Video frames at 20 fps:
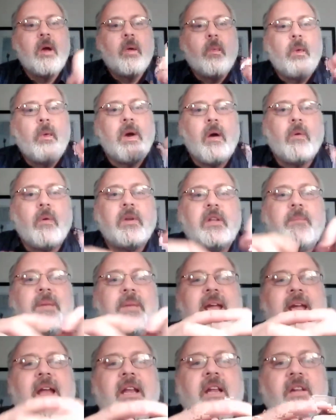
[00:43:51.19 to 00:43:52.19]
We're going to be
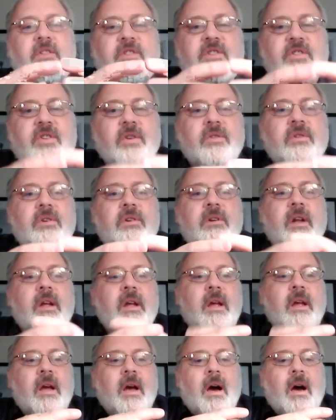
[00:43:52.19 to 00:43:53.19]
getting a certain
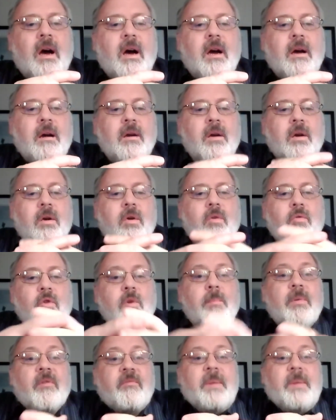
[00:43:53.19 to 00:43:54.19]
uh,
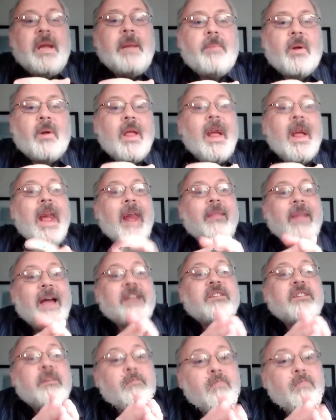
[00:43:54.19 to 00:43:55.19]
group of people, and
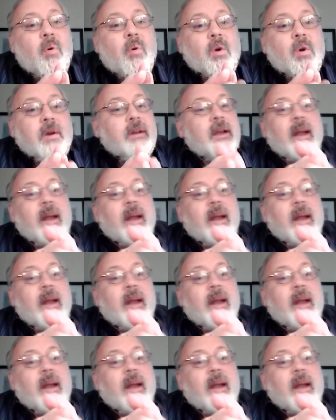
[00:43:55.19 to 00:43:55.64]
that's important.